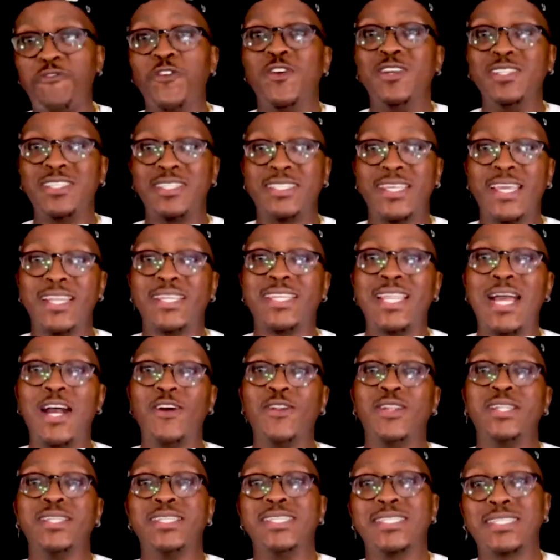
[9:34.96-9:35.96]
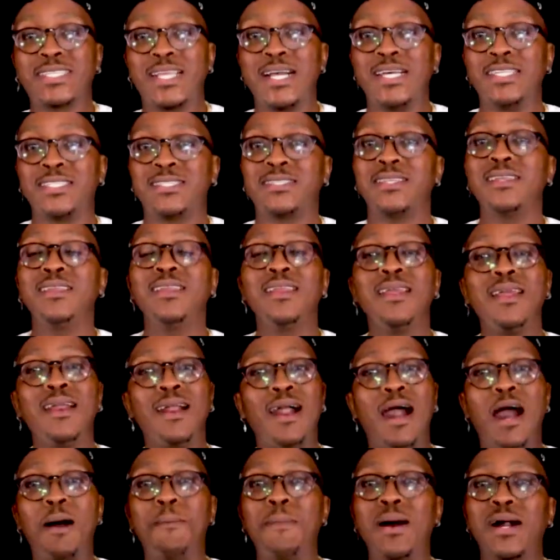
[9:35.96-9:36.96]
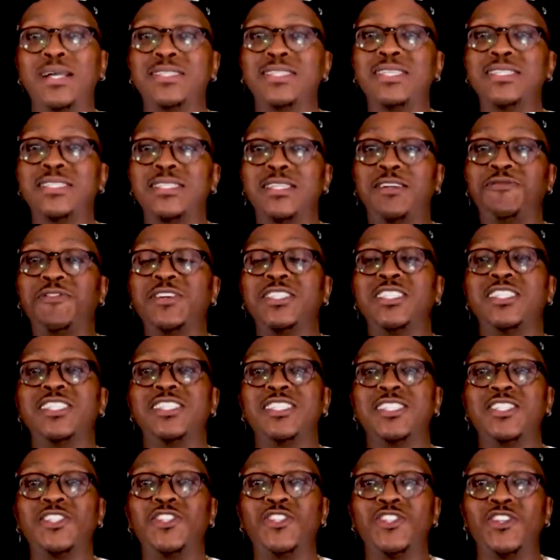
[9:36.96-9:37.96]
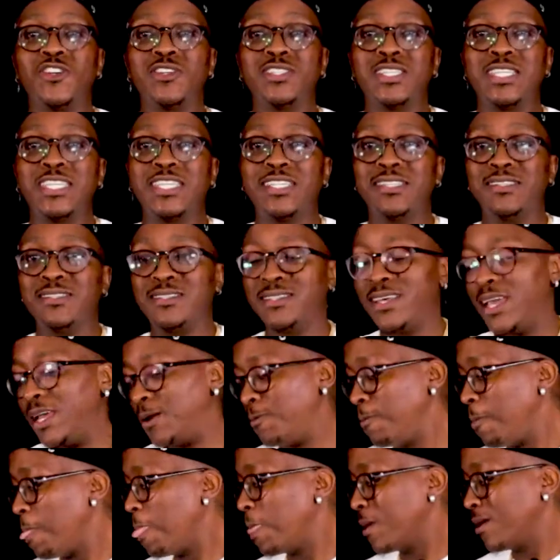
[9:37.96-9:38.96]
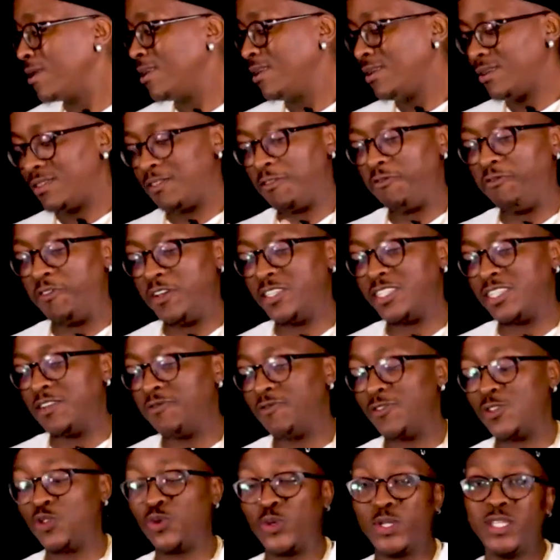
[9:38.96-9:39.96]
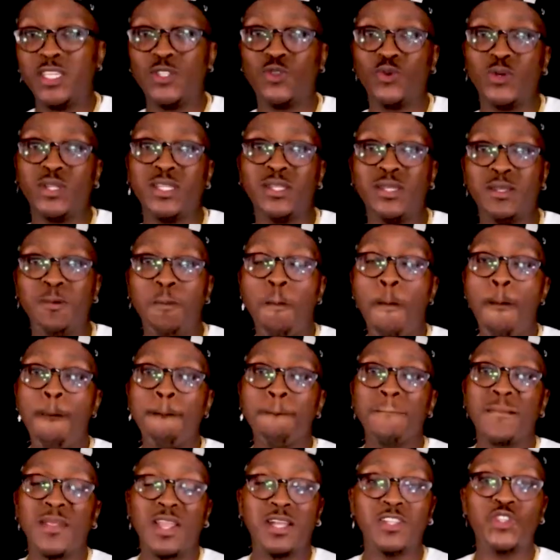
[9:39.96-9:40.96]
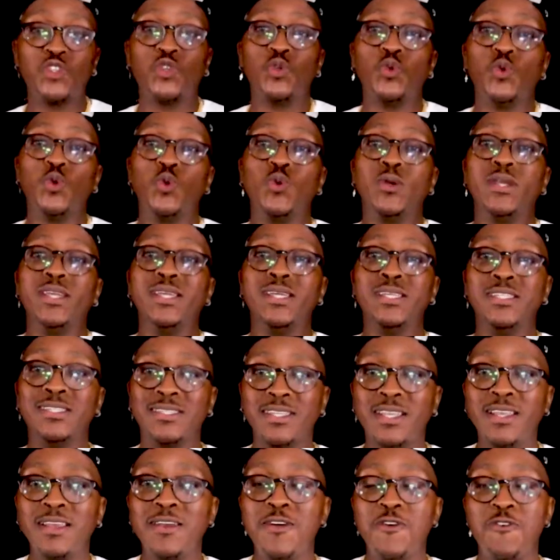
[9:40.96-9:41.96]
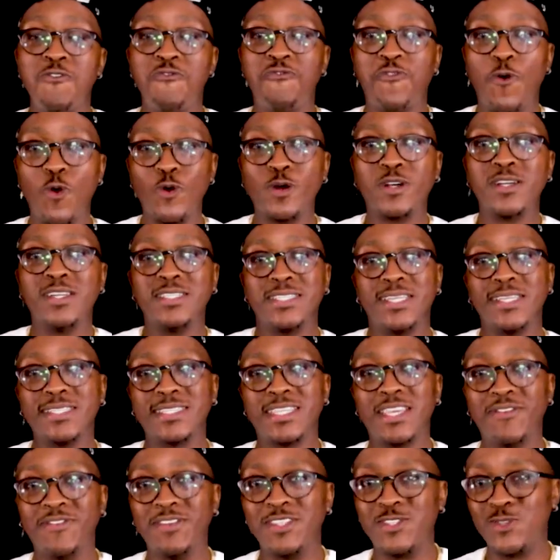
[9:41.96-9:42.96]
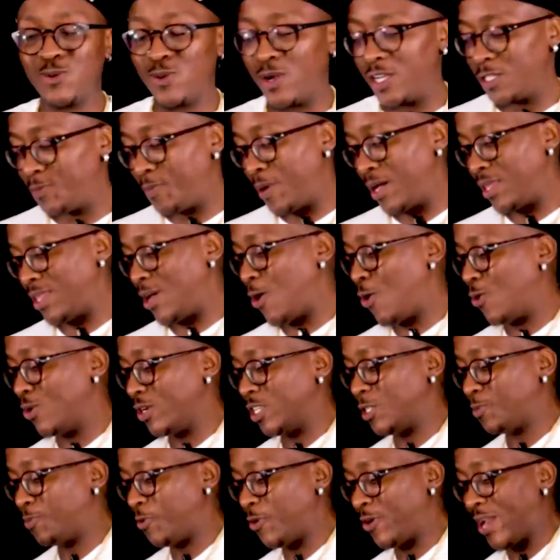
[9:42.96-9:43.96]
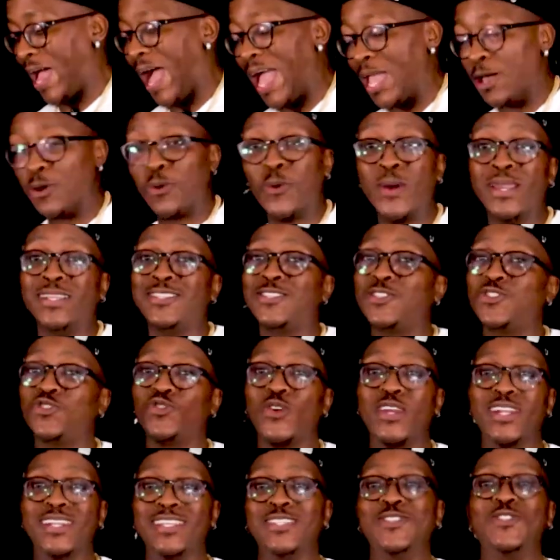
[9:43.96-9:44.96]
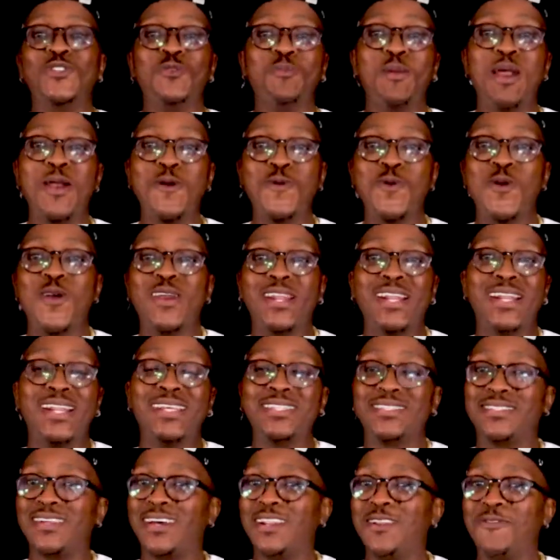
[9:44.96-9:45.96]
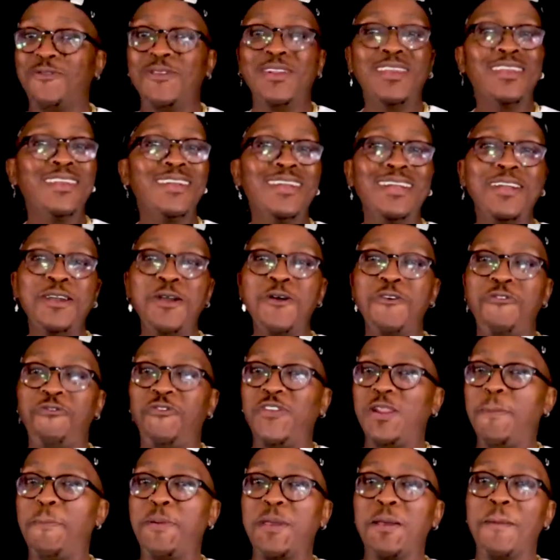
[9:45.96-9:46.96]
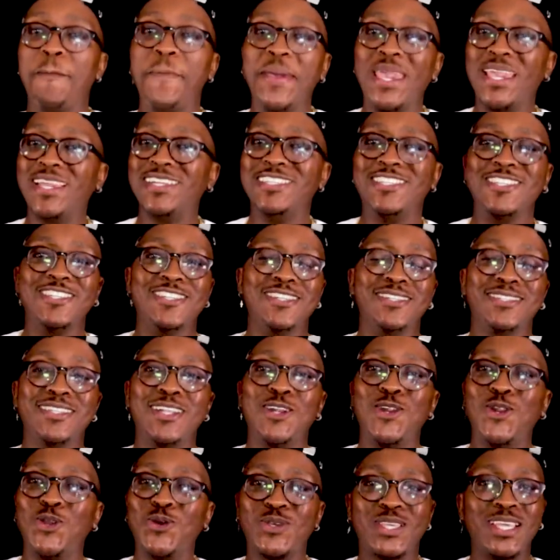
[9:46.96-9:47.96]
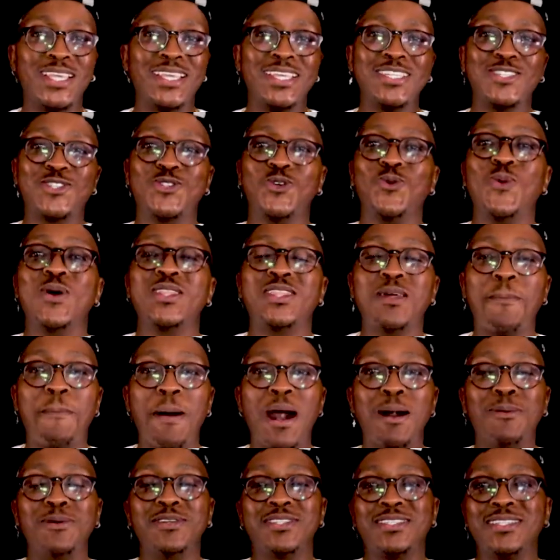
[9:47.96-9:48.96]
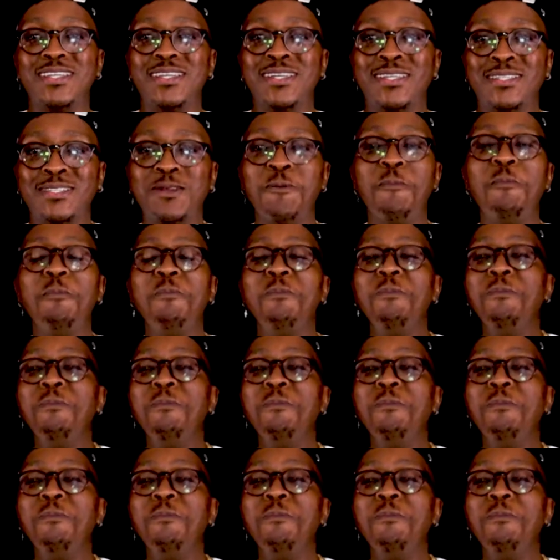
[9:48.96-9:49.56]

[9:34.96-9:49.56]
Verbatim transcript: first sat down and discussed amongst ourselves as Jesus Church leaders that the vision for twenty twenty-two is focus as given to us by the Holy Spirit, I went straight into my word and I started flipping pages and looking as to what the Bible says